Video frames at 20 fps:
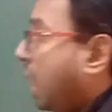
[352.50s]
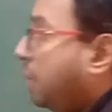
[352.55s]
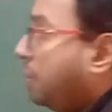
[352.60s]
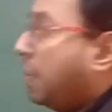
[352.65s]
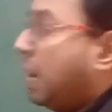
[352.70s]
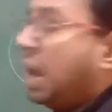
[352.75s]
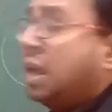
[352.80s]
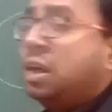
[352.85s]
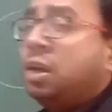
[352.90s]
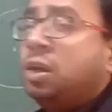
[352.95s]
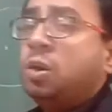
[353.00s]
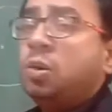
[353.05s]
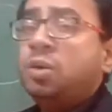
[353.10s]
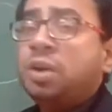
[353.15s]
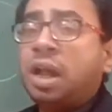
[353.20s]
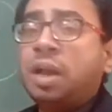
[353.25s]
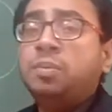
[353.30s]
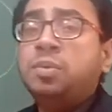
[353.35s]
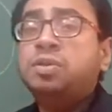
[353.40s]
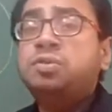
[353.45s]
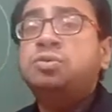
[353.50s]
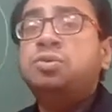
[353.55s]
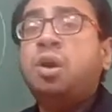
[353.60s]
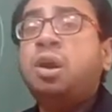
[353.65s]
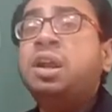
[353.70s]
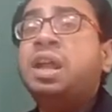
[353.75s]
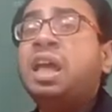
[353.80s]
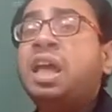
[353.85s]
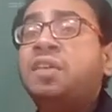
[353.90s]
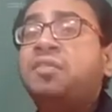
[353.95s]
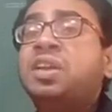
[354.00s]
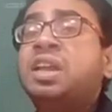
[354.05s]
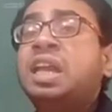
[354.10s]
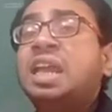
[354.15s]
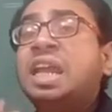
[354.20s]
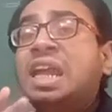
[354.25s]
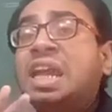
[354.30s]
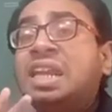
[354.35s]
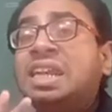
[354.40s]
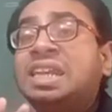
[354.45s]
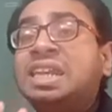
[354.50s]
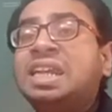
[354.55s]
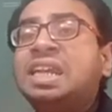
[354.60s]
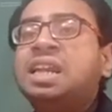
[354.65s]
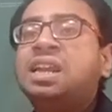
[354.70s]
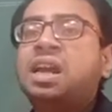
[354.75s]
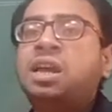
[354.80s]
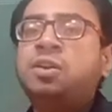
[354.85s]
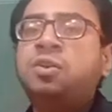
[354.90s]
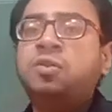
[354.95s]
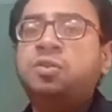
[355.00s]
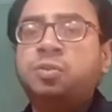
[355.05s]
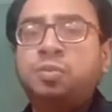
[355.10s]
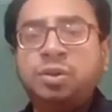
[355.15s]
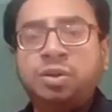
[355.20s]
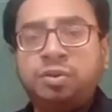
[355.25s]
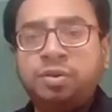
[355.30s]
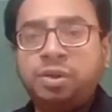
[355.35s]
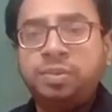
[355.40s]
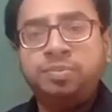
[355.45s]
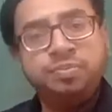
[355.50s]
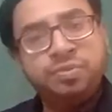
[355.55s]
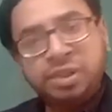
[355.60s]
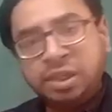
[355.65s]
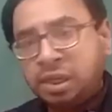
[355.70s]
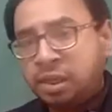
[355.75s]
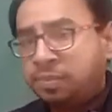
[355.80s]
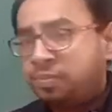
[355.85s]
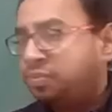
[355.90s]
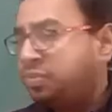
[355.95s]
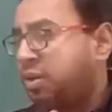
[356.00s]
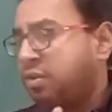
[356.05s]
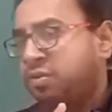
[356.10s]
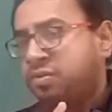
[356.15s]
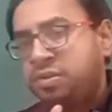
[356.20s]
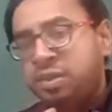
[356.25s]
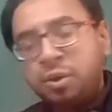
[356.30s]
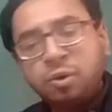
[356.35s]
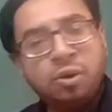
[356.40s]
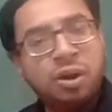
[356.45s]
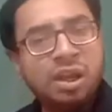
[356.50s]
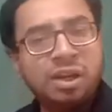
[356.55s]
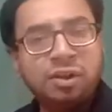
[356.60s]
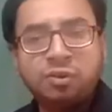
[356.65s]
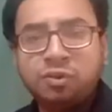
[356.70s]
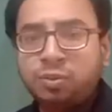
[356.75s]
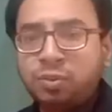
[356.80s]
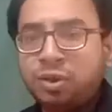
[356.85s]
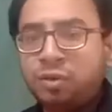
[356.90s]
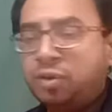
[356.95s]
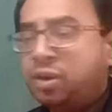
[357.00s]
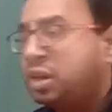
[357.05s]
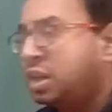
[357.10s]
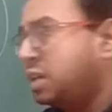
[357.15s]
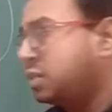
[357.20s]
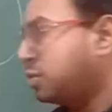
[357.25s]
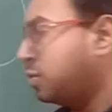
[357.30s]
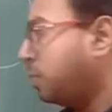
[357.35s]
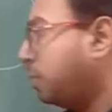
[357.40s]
parallelogram is not having any line of symmetry. Yeah, there is zero line of symmetry in case of